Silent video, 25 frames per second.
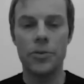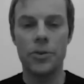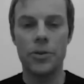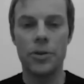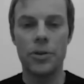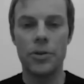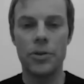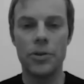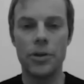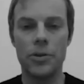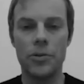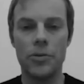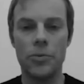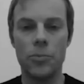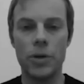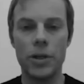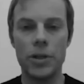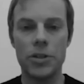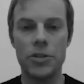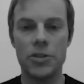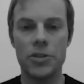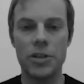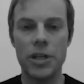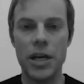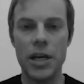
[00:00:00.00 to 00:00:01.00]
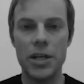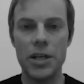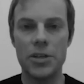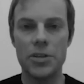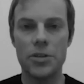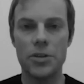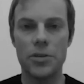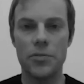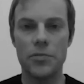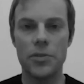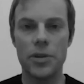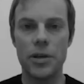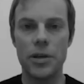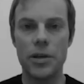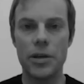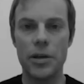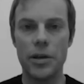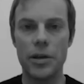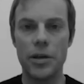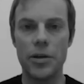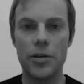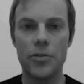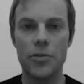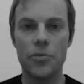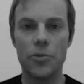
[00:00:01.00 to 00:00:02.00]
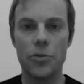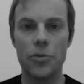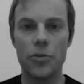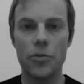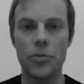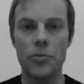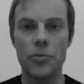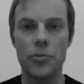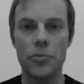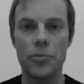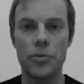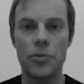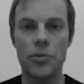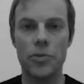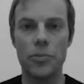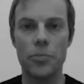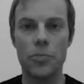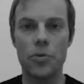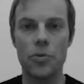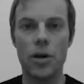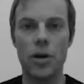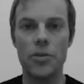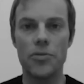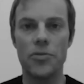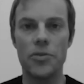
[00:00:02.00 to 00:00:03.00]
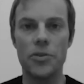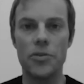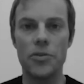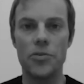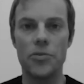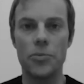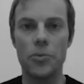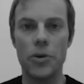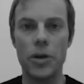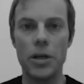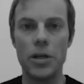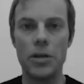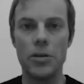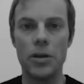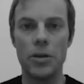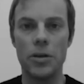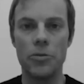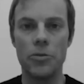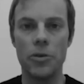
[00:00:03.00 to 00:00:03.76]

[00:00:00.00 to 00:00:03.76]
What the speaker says: on which stage of the sort of the process we're in.